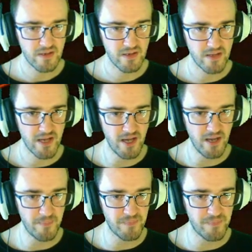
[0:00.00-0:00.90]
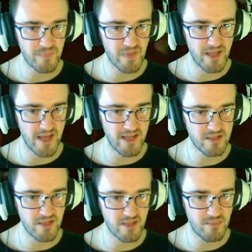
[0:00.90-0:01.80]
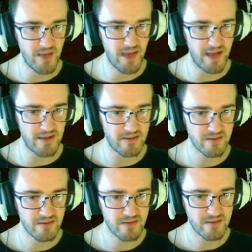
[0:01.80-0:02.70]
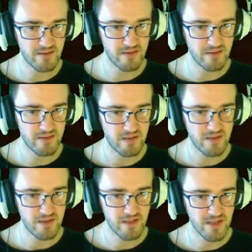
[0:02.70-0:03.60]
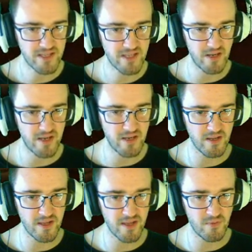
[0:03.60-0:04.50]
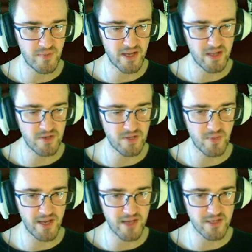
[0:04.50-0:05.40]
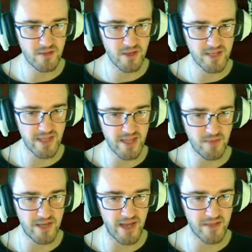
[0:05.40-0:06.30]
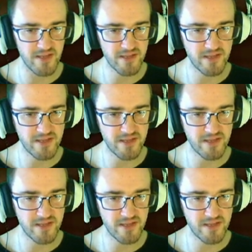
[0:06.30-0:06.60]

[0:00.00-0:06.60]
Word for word: Yep, that's looking bad. Let's get him a little bit closer, but not too close. I think we got this.